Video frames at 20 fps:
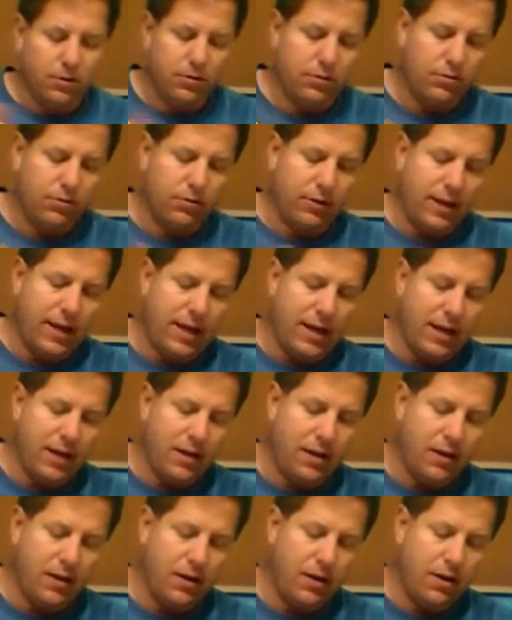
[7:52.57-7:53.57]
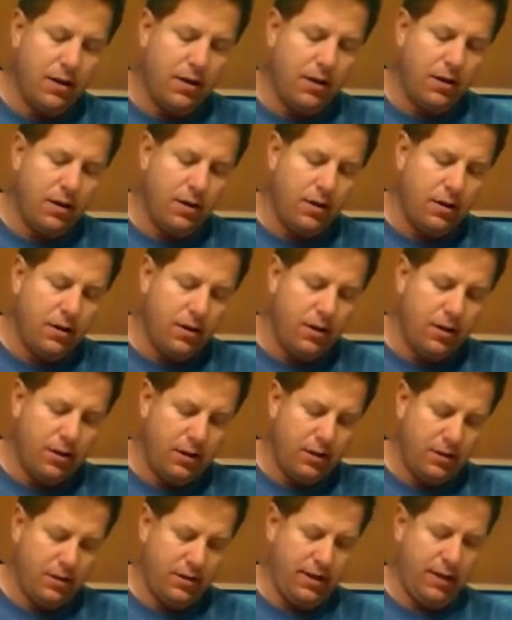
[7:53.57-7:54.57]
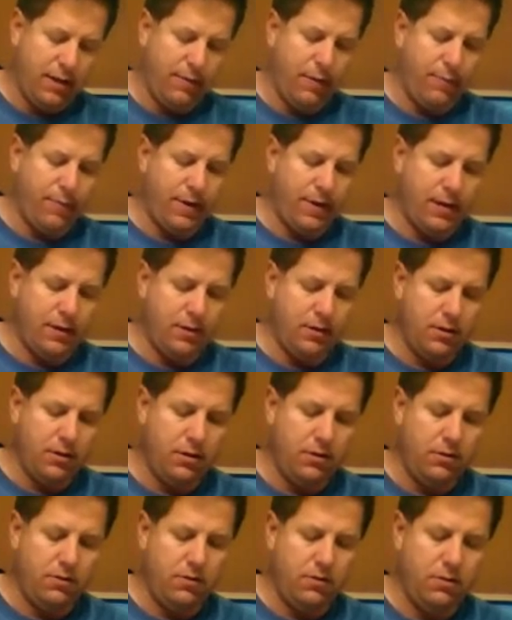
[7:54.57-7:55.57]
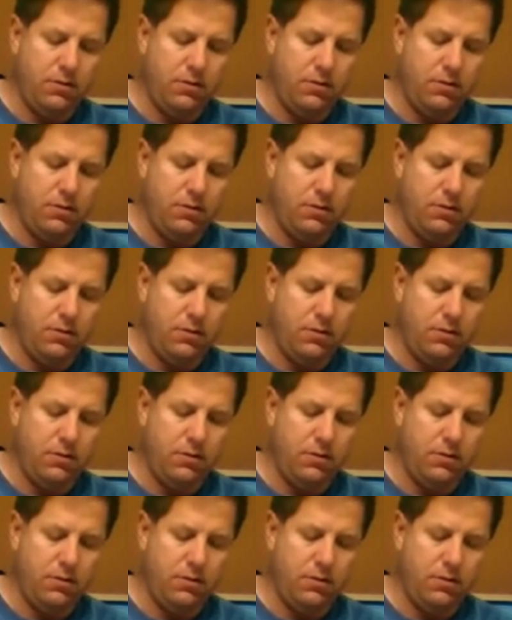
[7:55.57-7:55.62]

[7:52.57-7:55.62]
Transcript: So again, just take my pencil,